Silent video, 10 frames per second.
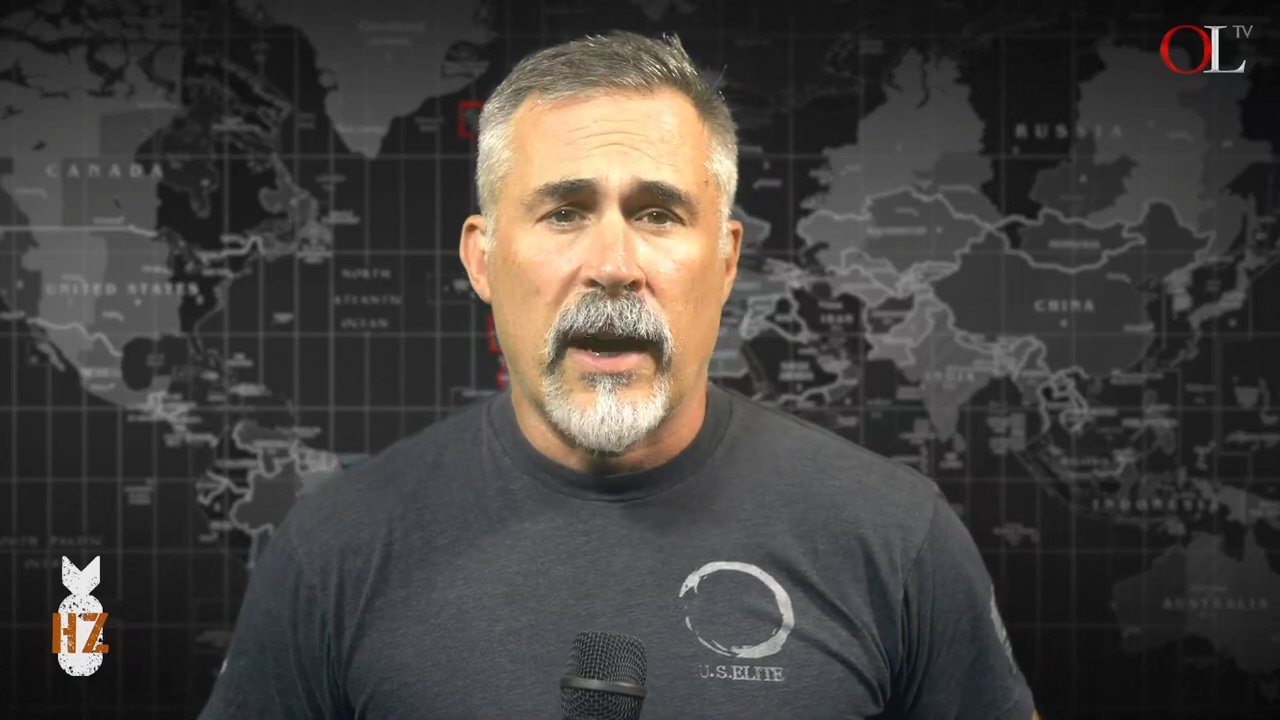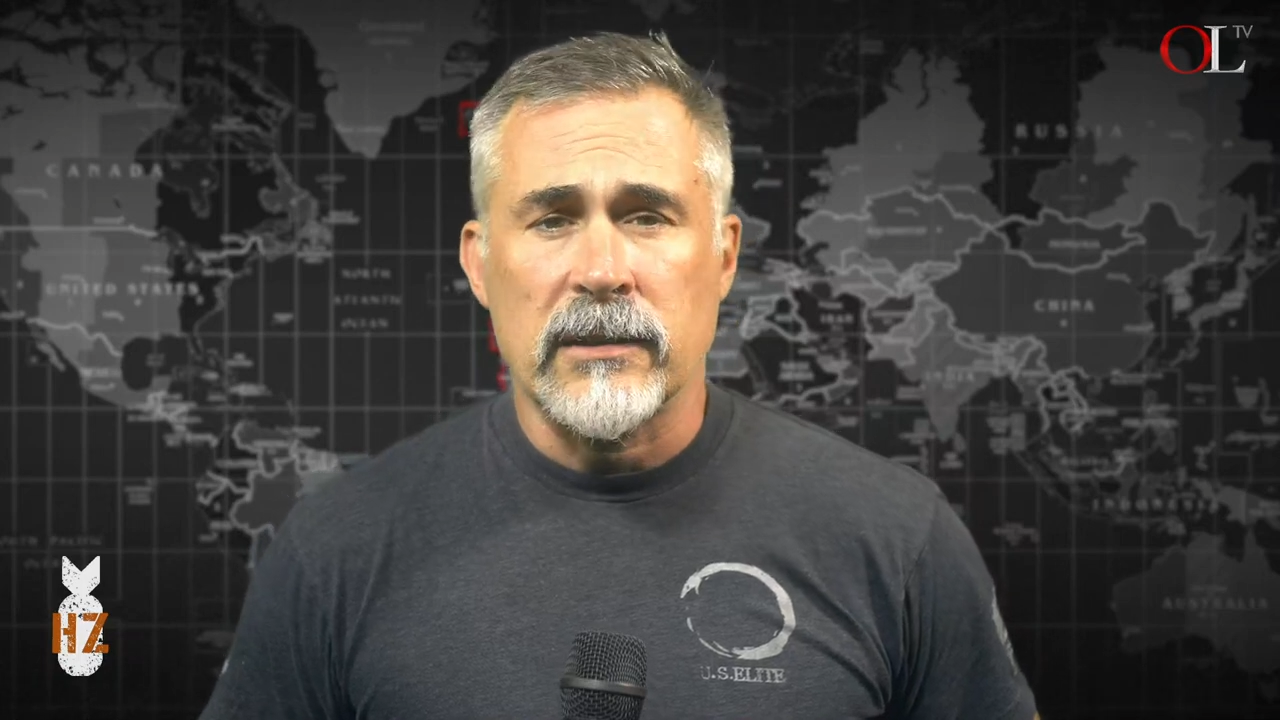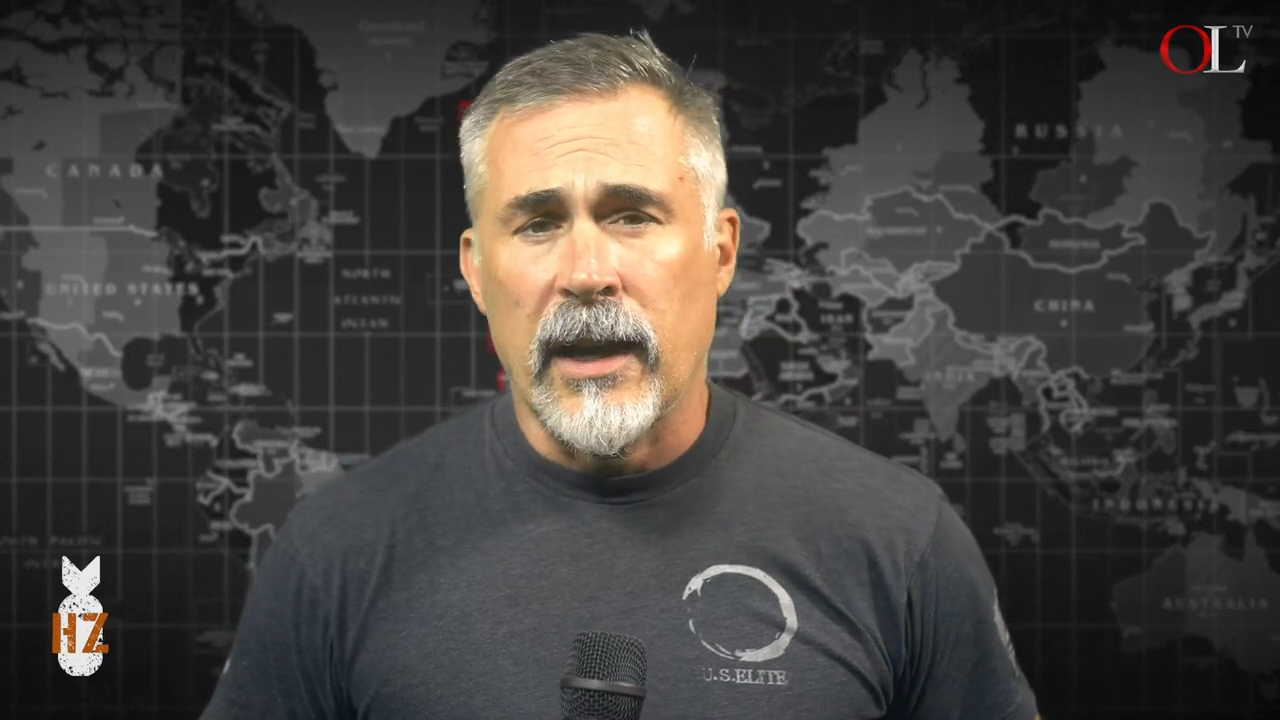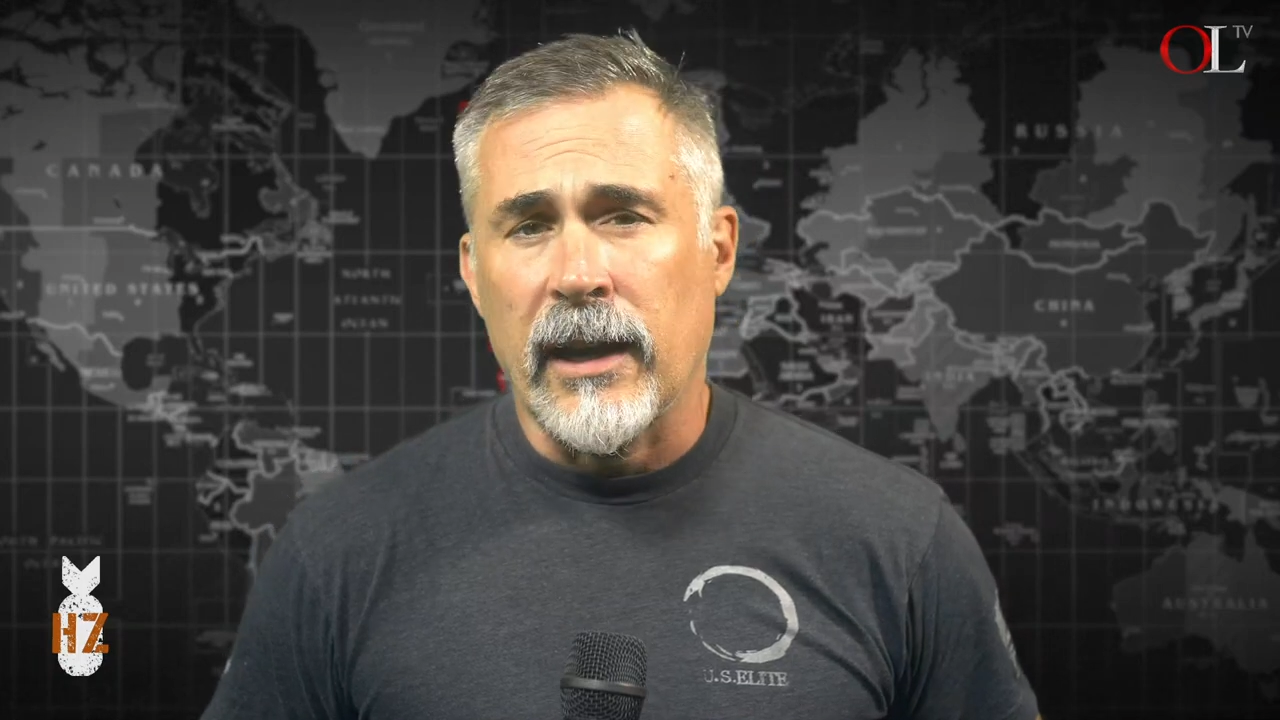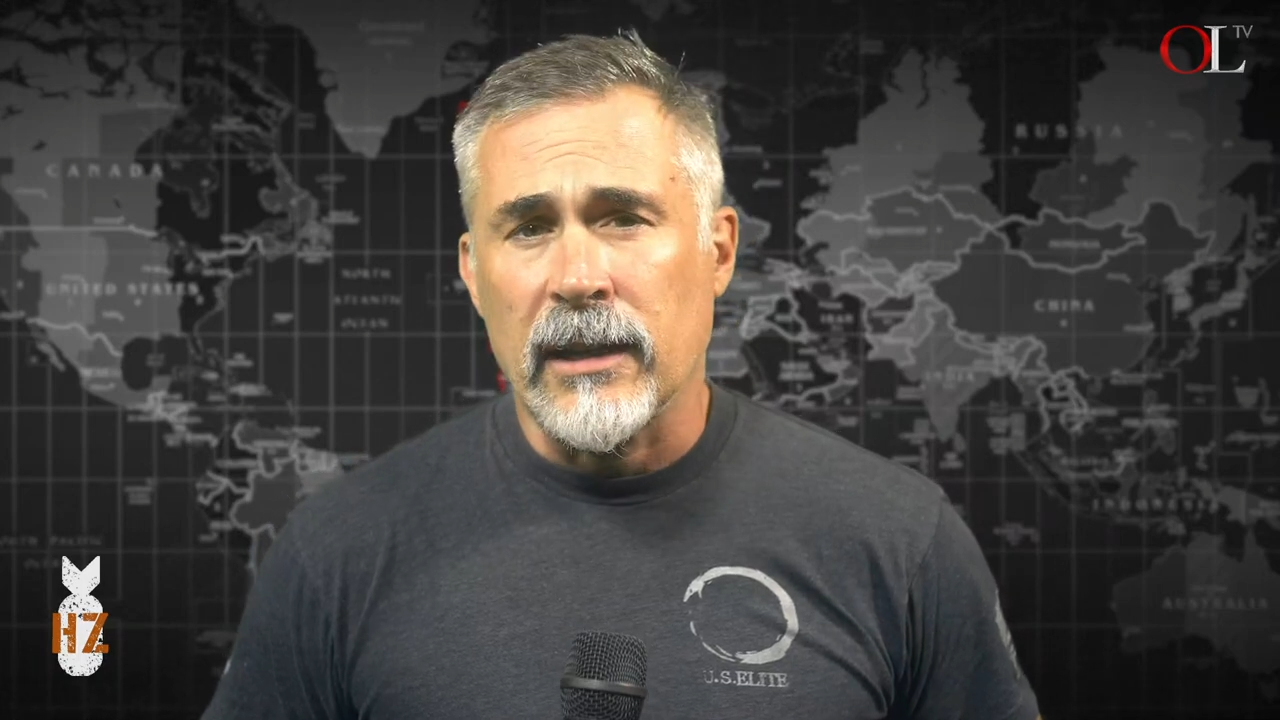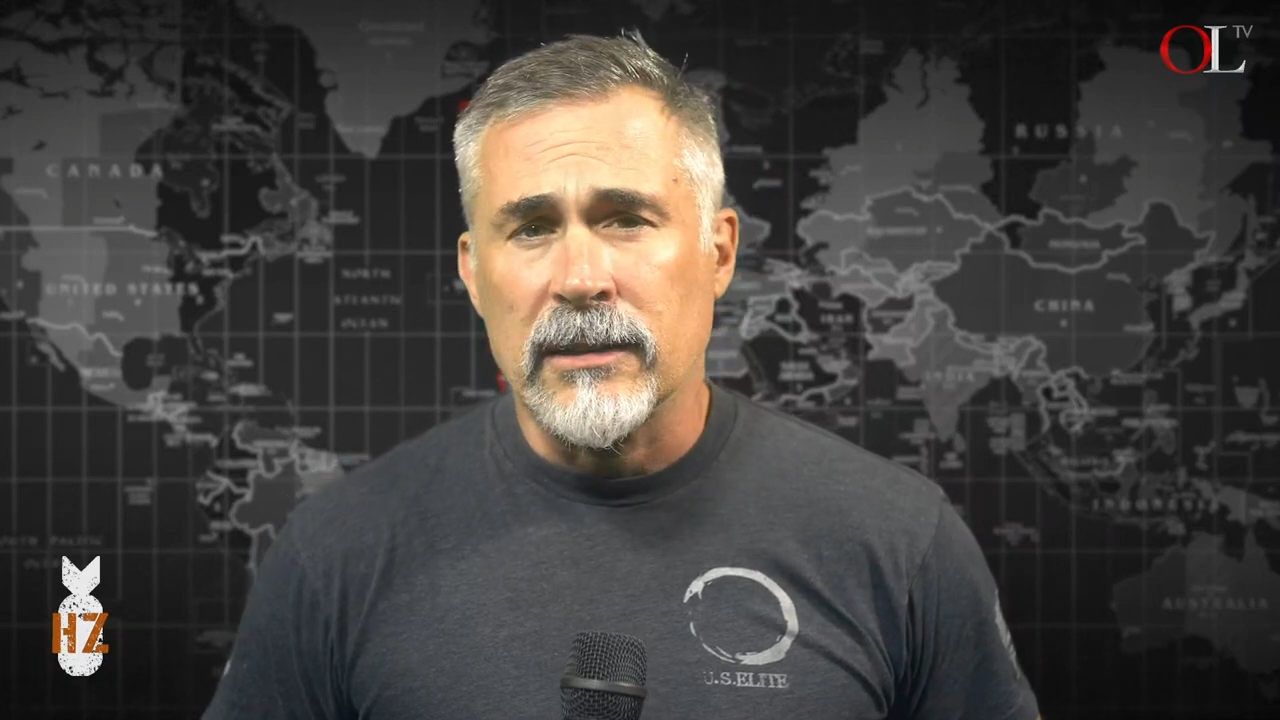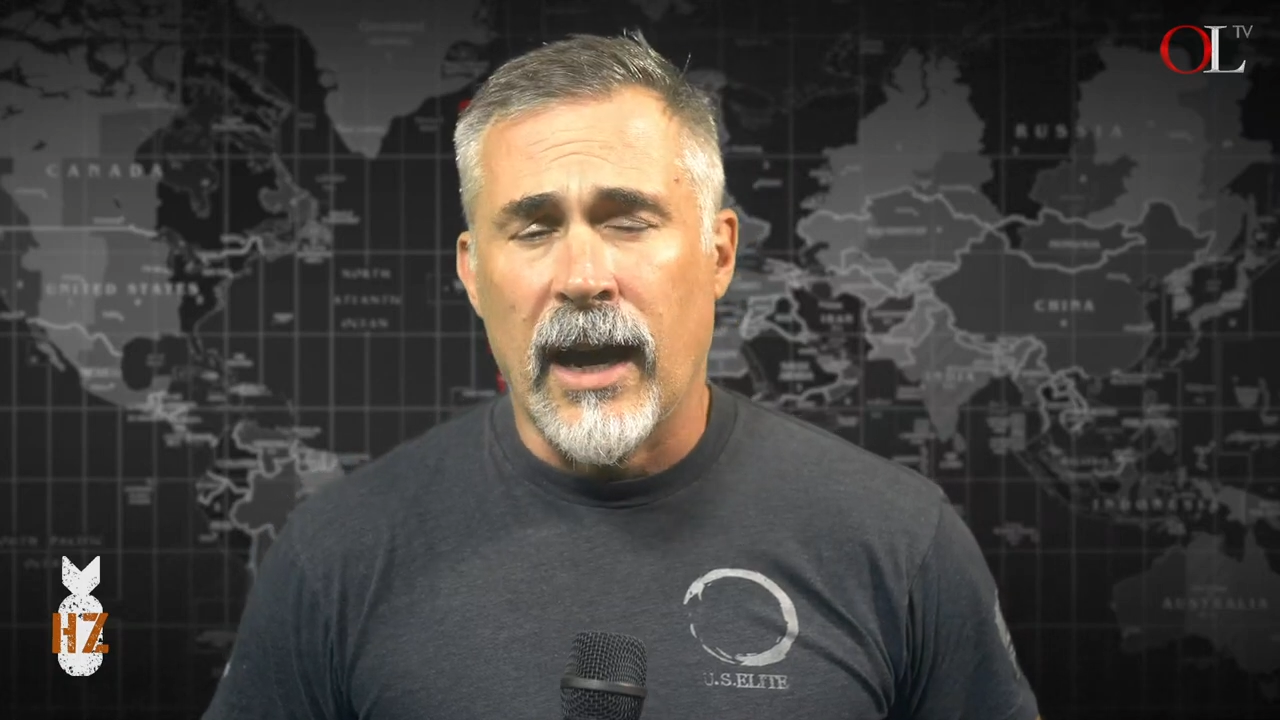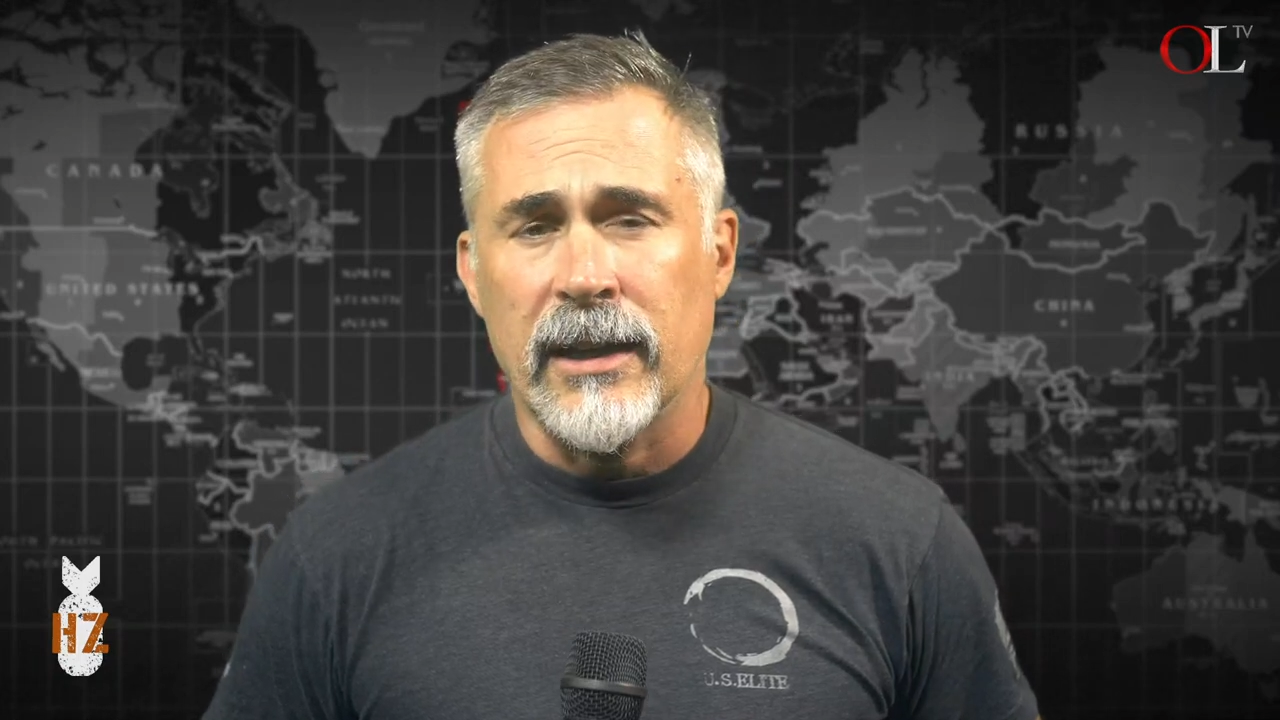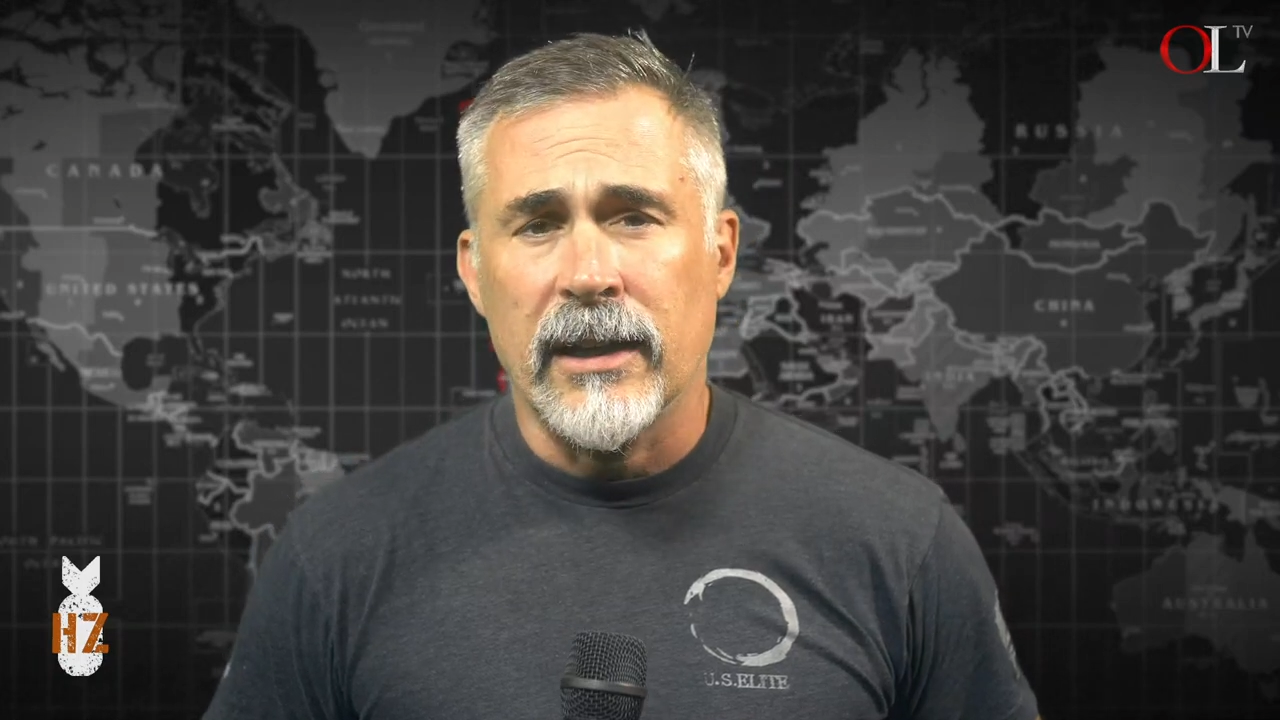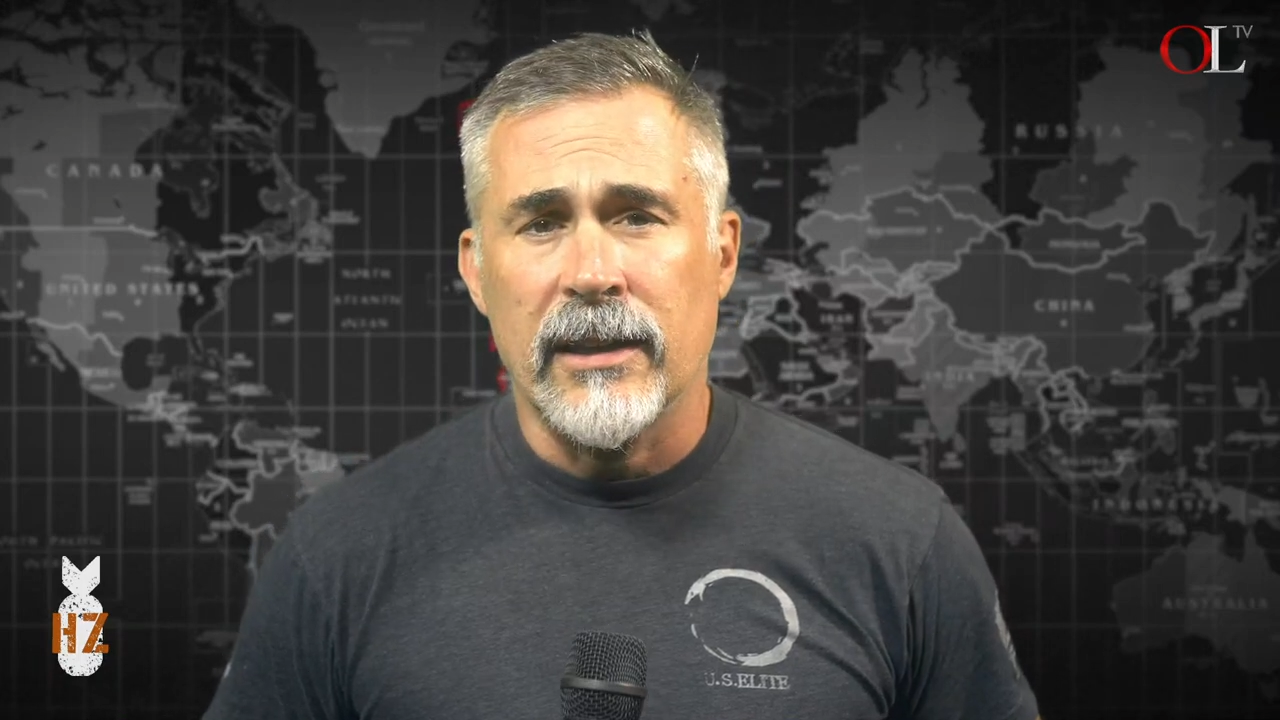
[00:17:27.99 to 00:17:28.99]
fascinating as
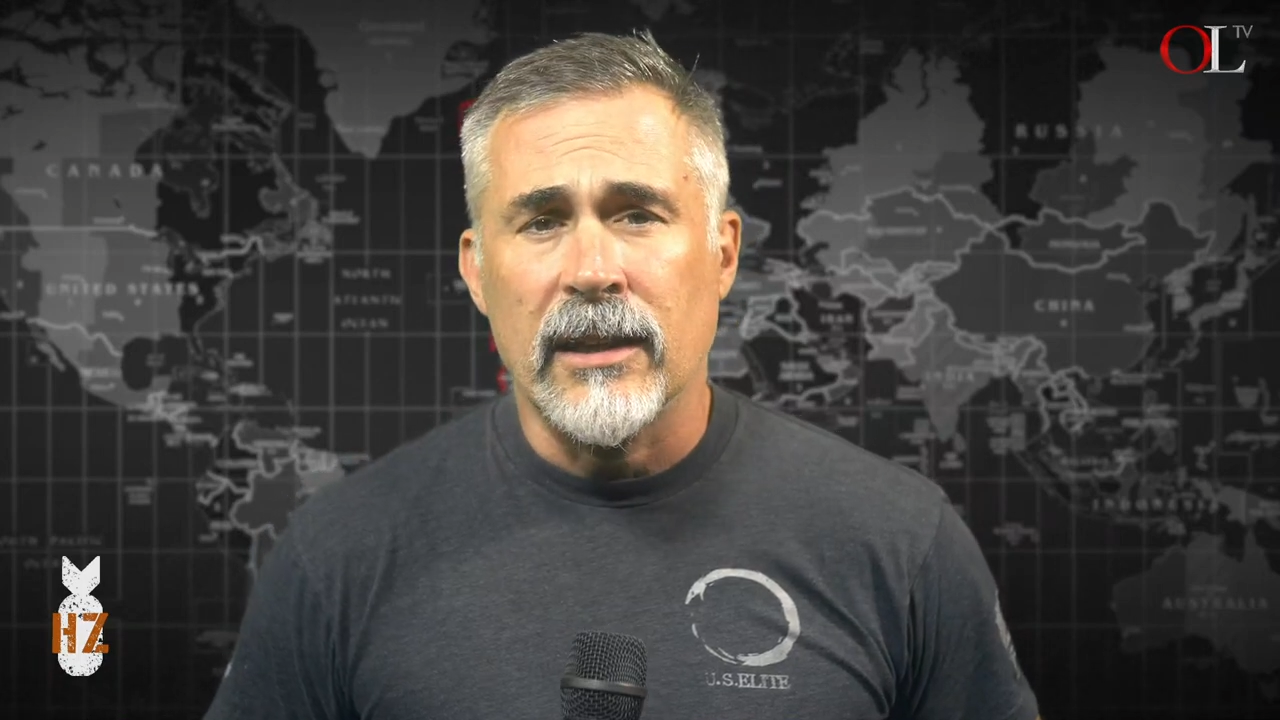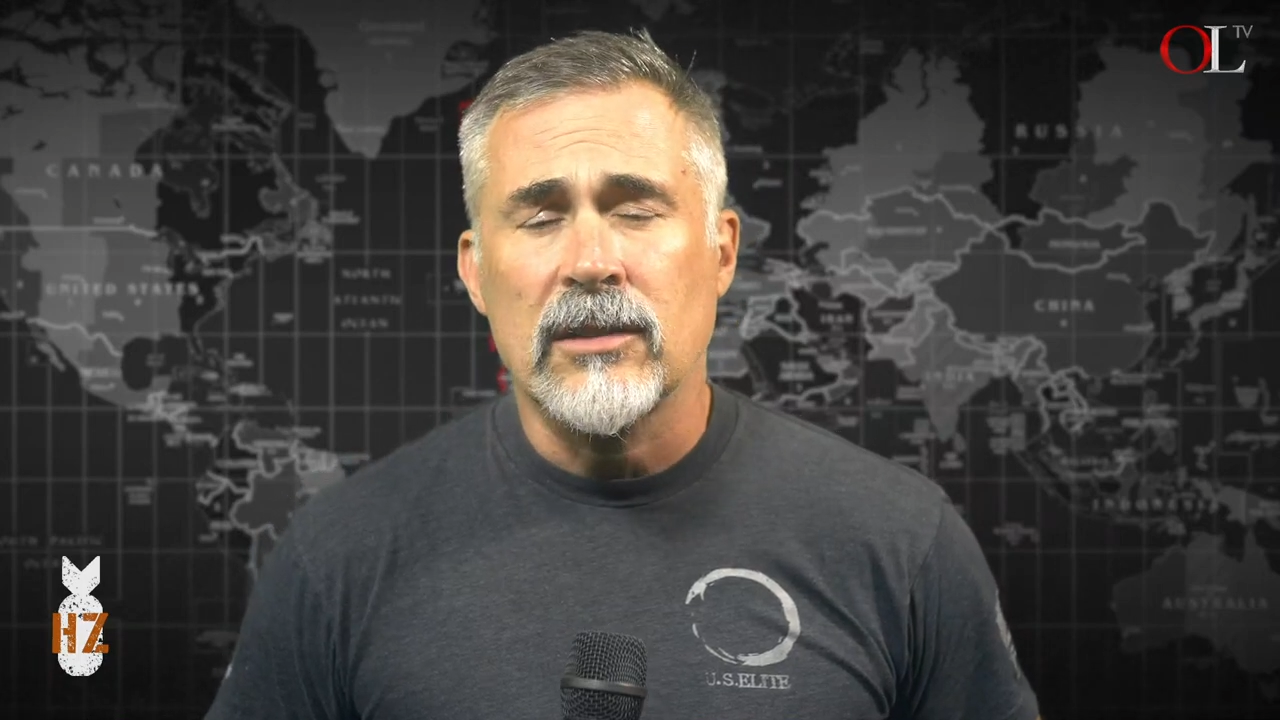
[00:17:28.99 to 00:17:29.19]
I did.